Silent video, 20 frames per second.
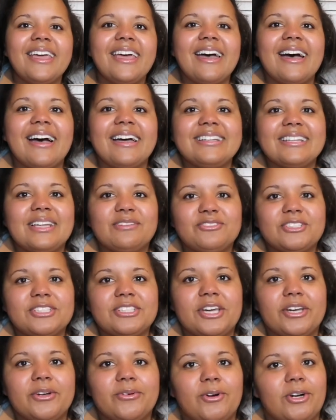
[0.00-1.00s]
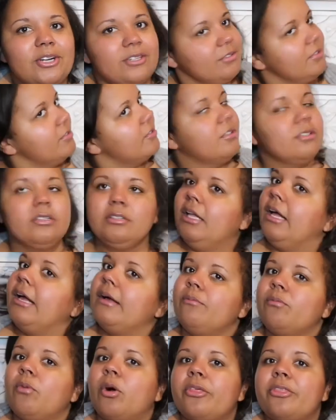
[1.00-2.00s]
I'd love to know what
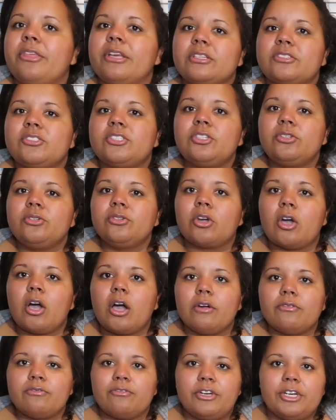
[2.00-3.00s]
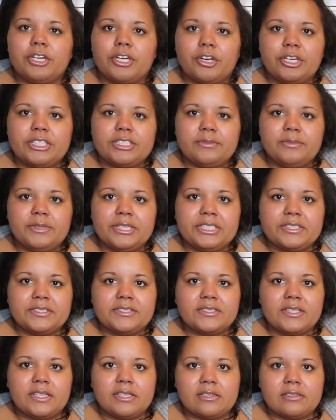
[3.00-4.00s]
um, what things you got for
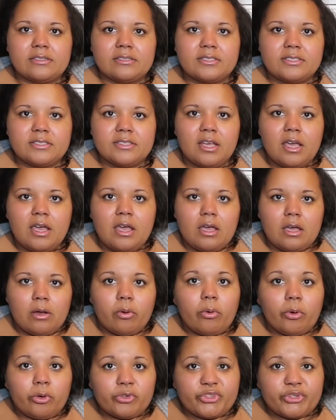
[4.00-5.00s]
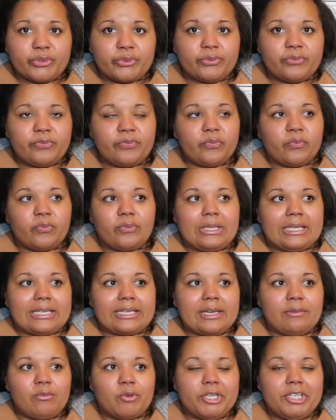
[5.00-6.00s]
Christmas, and also,
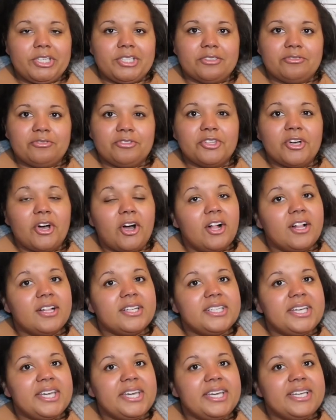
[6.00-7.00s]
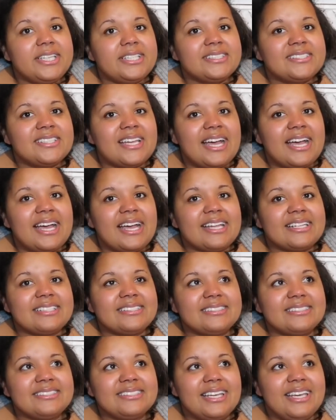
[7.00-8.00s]
again, what you did for the holidays.
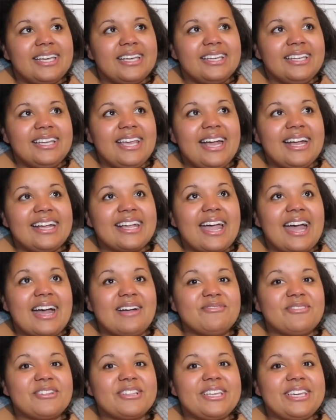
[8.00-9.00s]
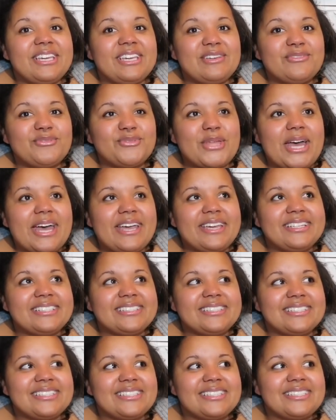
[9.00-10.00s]
And yeah, I can't believe that
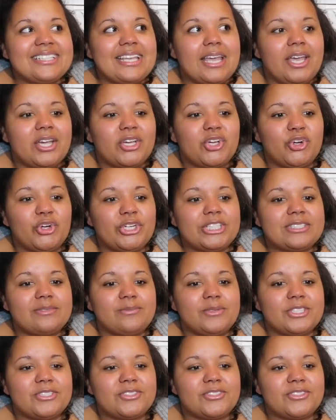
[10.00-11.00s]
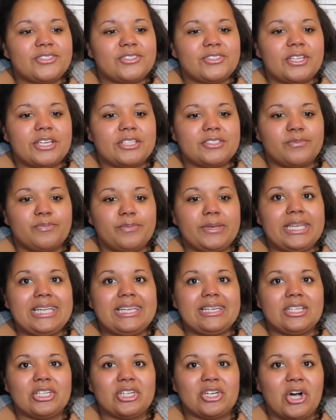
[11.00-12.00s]
it's Christmas has
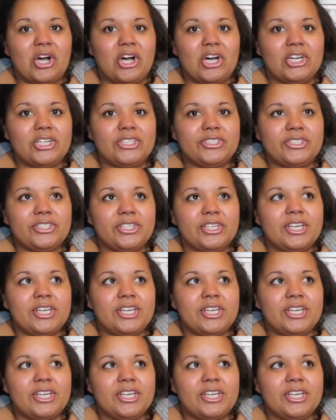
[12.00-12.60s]
been and gone